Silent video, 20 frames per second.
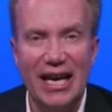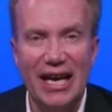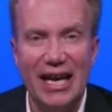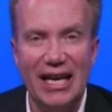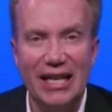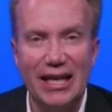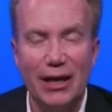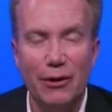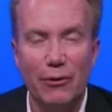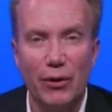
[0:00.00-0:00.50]

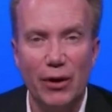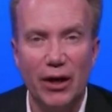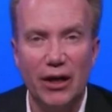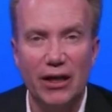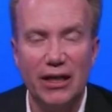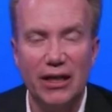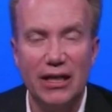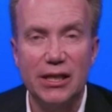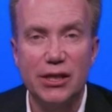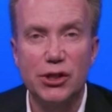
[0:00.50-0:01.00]

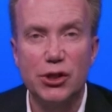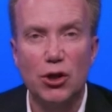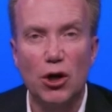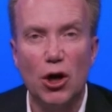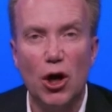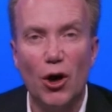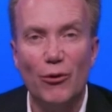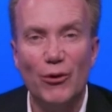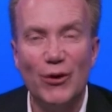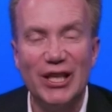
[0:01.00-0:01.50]
anywhere is
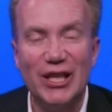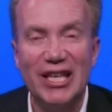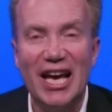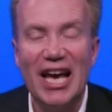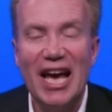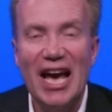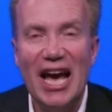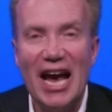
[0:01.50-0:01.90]
COVID